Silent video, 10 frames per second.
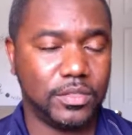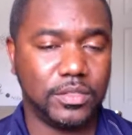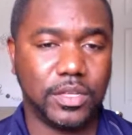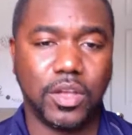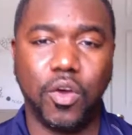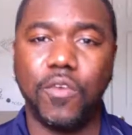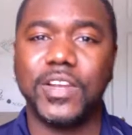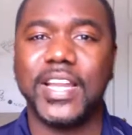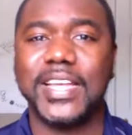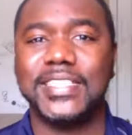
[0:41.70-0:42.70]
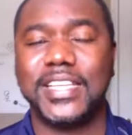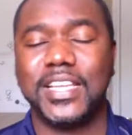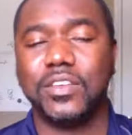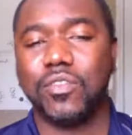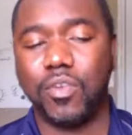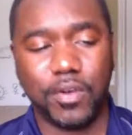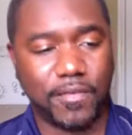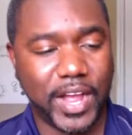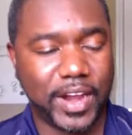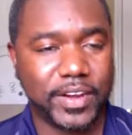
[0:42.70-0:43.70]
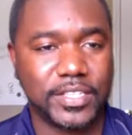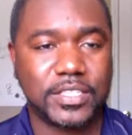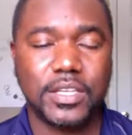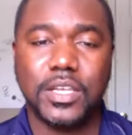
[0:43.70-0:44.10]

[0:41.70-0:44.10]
COVID-19 coronavirus.